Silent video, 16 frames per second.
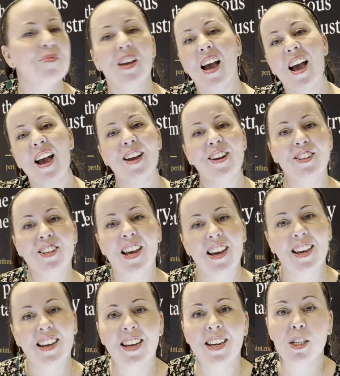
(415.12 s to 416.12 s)
And
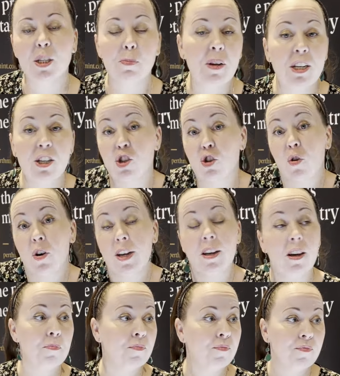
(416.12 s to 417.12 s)
it's been a joy.
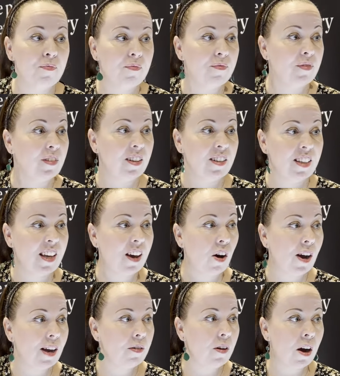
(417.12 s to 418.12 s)
Yeah,
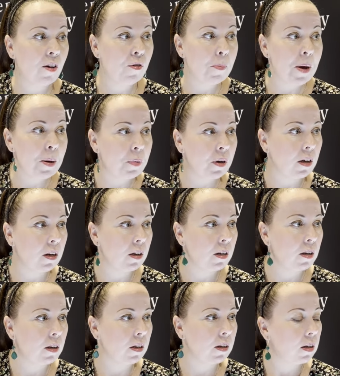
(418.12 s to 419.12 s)
I
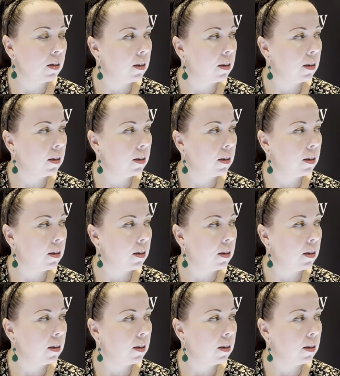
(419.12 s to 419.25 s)
remember